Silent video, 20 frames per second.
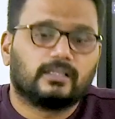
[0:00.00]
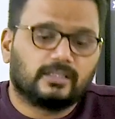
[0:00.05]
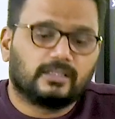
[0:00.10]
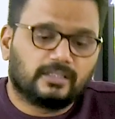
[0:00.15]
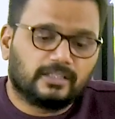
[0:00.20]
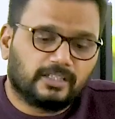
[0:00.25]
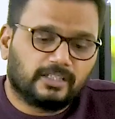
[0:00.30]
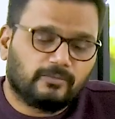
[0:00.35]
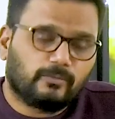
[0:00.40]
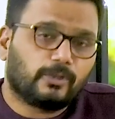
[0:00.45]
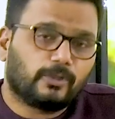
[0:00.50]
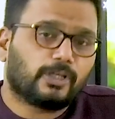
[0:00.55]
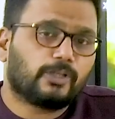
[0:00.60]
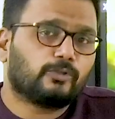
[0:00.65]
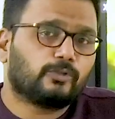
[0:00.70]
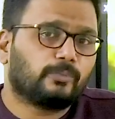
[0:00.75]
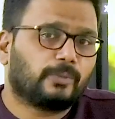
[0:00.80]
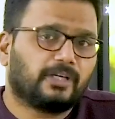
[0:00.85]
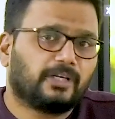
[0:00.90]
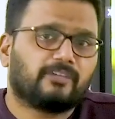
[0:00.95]
They wanted
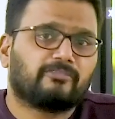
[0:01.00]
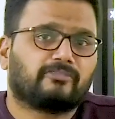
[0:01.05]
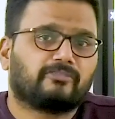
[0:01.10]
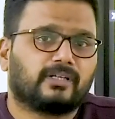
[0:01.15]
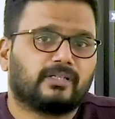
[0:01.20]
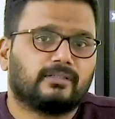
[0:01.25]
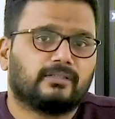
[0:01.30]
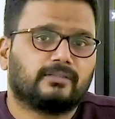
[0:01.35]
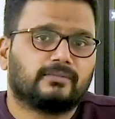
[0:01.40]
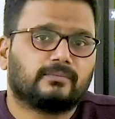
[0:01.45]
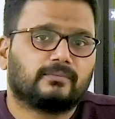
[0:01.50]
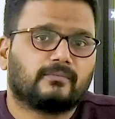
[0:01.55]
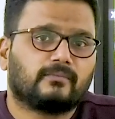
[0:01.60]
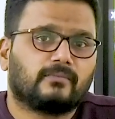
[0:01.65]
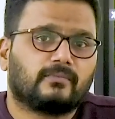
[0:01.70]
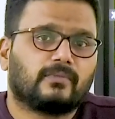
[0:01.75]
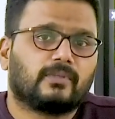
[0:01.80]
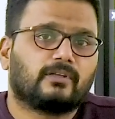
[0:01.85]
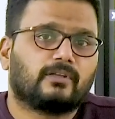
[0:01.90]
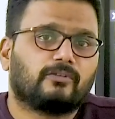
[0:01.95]
to make a fund
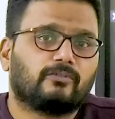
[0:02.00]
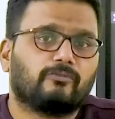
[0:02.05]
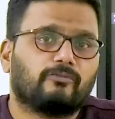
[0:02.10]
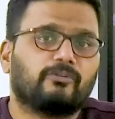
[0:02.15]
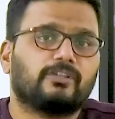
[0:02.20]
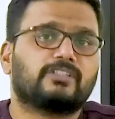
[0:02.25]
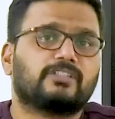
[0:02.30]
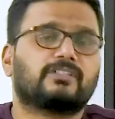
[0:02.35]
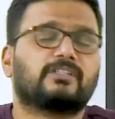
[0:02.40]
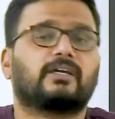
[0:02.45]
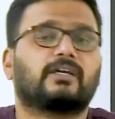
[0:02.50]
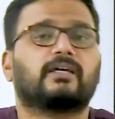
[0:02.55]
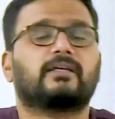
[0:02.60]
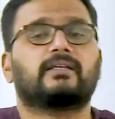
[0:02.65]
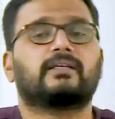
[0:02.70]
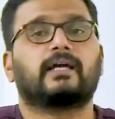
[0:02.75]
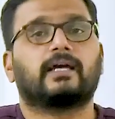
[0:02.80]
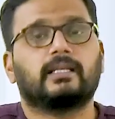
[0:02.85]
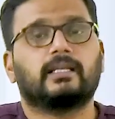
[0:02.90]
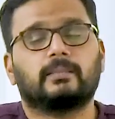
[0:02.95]
which
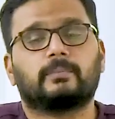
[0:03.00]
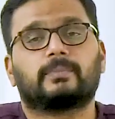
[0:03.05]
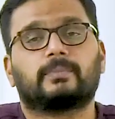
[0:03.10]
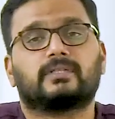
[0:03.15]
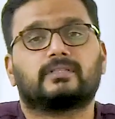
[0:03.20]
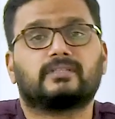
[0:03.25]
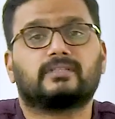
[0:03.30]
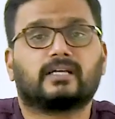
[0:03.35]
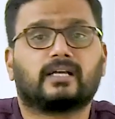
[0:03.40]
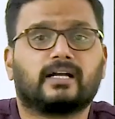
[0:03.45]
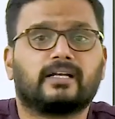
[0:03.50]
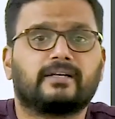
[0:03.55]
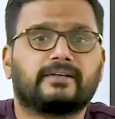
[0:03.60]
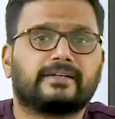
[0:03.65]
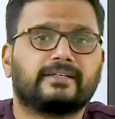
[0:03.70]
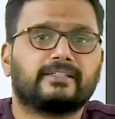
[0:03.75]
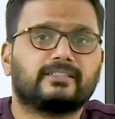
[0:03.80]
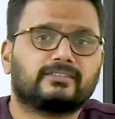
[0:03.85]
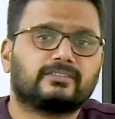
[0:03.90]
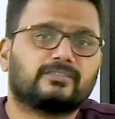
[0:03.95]
can help the
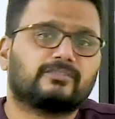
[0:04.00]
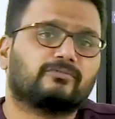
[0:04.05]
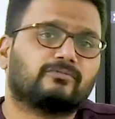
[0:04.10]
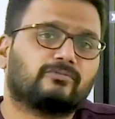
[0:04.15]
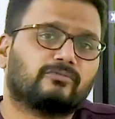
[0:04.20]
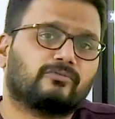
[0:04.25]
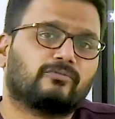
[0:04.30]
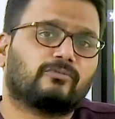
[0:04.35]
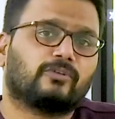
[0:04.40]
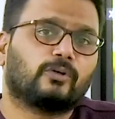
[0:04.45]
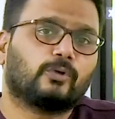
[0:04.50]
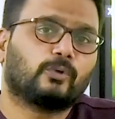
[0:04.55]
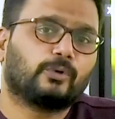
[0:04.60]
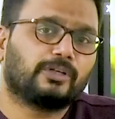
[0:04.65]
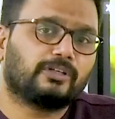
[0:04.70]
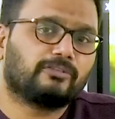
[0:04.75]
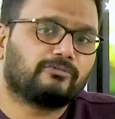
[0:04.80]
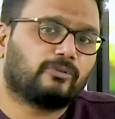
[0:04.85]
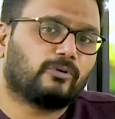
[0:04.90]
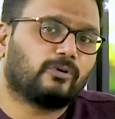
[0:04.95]
countries for
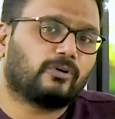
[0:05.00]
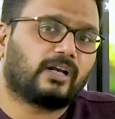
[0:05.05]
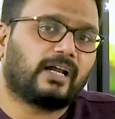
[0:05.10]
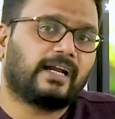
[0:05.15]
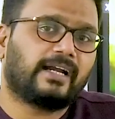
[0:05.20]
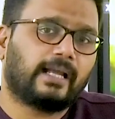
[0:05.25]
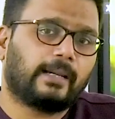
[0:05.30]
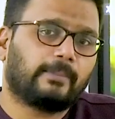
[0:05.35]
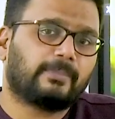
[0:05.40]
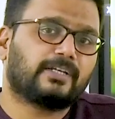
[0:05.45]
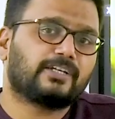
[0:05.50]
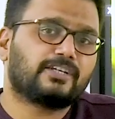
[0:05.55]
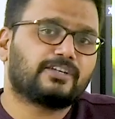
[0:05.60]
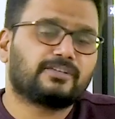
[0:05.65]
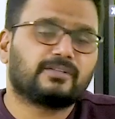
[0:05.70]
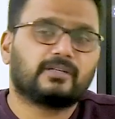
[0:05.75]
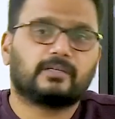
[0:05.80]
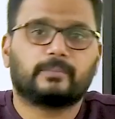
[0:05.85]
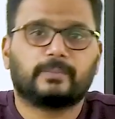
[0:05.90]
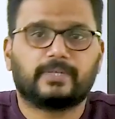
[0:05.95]
going for
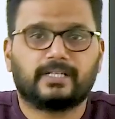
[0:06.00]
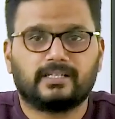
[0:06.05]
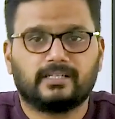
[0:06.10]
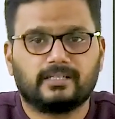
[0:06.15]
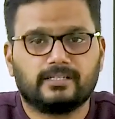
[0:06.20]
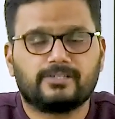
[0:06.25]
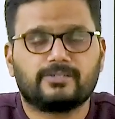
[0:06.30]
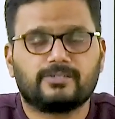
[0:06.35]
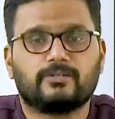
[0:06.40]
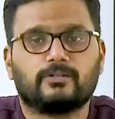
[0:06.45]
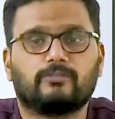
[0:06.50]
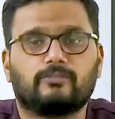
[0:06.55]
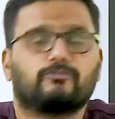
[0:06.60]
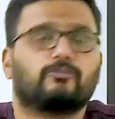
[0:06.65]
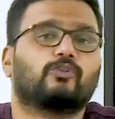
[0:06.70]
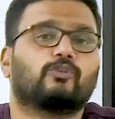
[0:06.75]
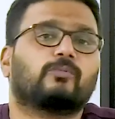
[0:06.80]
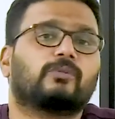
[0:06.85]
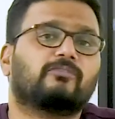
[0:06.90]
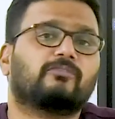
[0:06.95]
adaptation and mitigation of
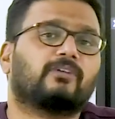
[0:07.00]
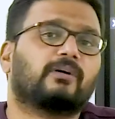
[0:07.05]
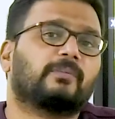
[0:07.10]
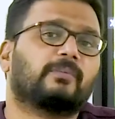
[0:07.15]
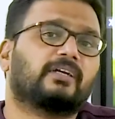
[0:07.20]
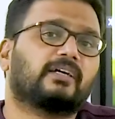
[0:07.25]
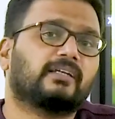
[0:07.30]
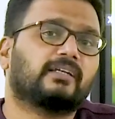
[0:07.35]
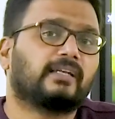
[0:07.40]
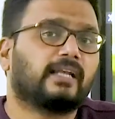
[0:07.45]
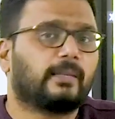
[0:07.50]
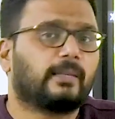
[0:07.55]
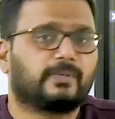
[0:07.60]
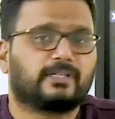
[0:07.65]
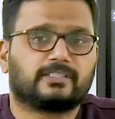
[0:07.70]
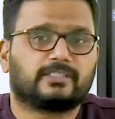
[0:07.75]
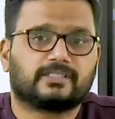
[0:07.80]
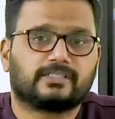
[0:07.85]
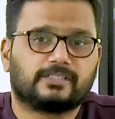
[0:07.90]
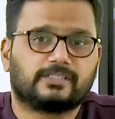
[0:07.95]
global warming and
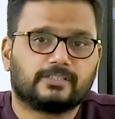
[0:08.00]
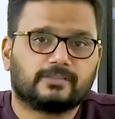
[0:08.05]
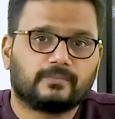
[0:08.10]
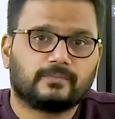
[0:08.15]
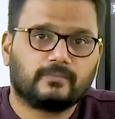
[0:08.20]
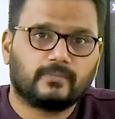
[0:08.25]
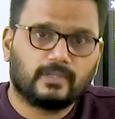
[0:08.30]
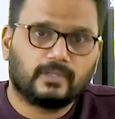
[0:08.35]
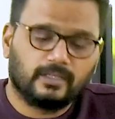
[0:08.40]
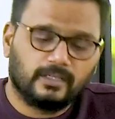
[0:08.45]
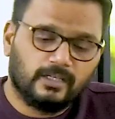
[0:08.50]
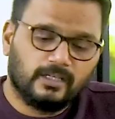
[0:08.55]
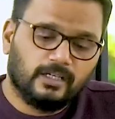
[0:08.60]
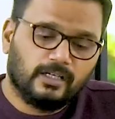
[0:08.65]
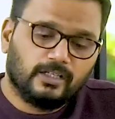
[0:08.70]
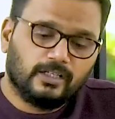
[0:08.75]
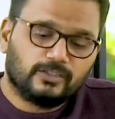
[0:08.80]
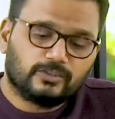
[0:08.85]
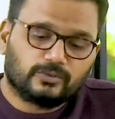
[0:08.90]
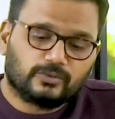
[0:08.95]
climate change.
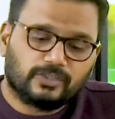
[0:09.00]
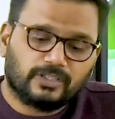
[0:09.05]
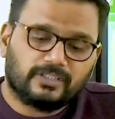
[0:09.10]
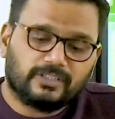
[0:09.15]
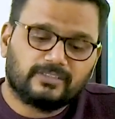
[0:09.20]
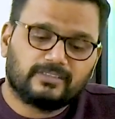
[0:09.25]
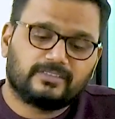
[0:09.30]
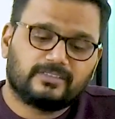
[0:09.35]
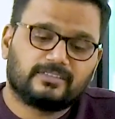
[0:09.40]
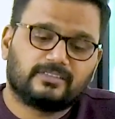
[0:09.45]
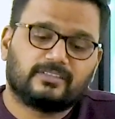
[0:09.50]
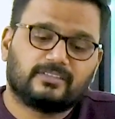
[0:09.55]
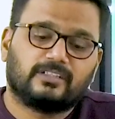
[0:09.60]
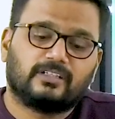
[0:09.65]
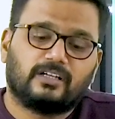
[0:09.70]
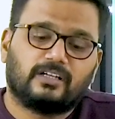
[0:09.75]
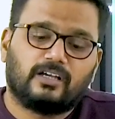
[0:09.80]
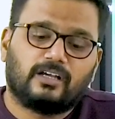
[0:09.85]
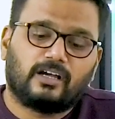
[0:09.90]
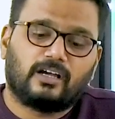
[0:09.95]
So there is
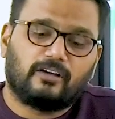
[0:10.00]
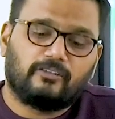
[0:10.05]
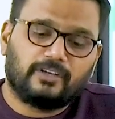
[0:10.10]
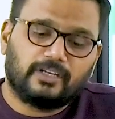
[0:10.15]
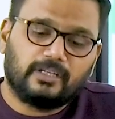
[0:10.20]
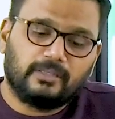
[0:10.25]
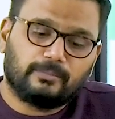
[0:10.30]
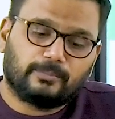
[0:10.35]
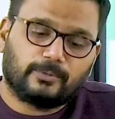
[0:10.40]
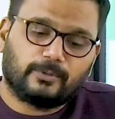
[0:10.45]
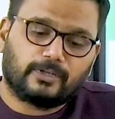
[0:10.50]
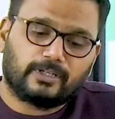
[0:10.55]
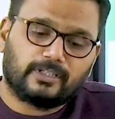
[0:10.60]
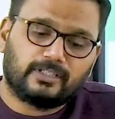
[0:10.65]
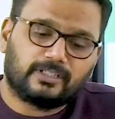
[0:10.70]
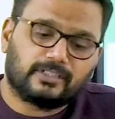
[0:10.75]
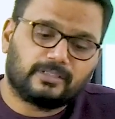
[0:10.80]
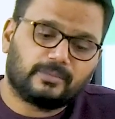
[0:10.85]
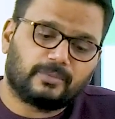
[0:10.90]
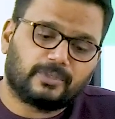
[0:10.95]
a very
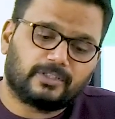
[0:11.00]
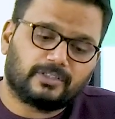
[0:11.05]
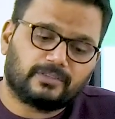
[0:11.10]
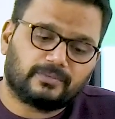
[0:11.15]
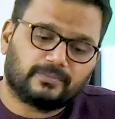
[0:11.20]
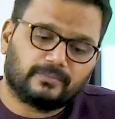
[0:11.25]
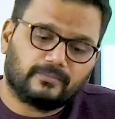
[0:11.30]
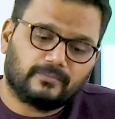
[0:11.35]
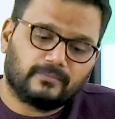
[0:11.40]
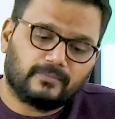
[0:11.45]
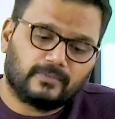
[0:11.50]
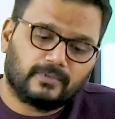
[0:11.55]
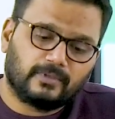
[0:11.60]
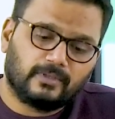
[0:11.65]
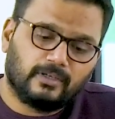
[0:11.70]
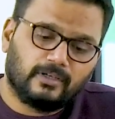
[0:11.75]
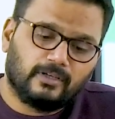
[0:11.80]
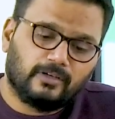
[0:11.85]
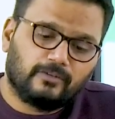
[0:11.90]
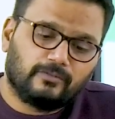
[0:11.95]
important term here
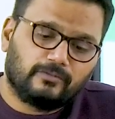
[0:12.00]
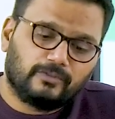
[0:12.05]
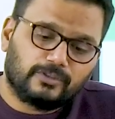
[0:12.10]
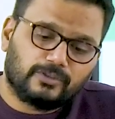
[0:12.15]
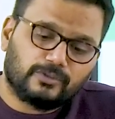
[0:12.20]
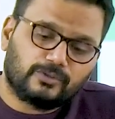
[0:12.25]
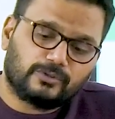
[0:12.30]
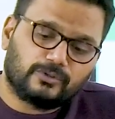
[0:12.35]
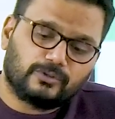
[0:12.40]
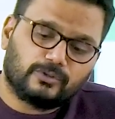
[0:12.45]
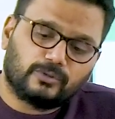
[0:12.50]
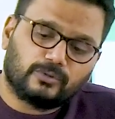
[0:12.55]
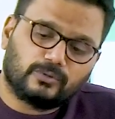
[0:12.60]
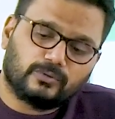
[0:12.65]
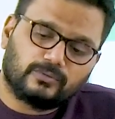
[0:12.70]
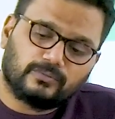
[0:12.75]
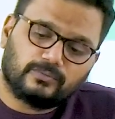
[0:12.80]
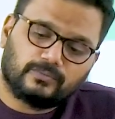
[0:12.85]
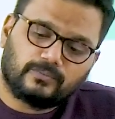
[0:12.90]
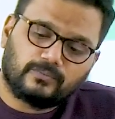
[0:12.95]
which you should
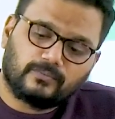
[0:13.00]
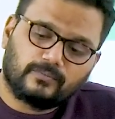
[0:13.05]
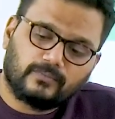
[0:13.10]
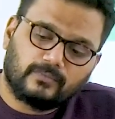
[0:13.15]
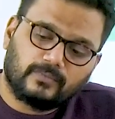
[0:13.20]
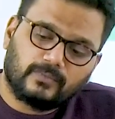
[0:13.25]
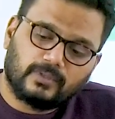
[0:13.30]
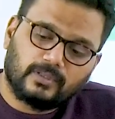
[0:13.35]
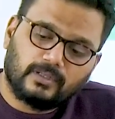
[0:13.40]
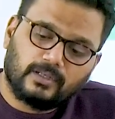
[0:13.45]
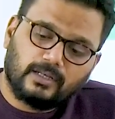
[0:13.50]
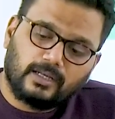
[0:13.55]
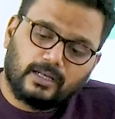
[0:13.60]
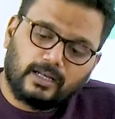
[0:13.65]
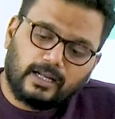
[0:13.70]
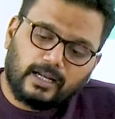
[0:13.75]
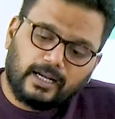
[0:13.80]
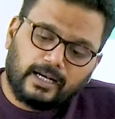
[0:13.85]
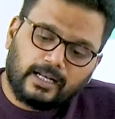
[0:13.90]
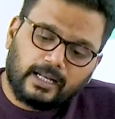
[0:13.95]
know:
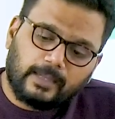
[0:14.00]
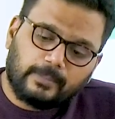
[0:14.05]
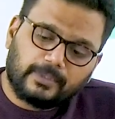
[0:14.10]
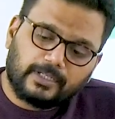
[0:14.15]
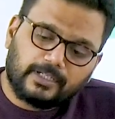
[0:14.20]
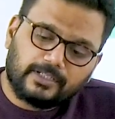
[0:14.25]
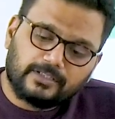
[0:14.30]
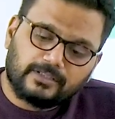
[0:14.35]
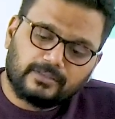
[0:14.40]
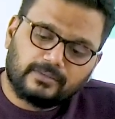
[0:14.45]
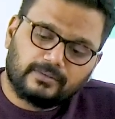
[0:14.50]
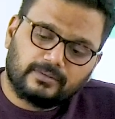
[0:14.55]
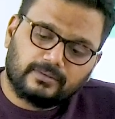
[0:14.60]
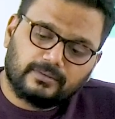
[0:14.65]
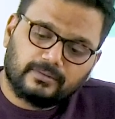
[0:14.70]
adaptation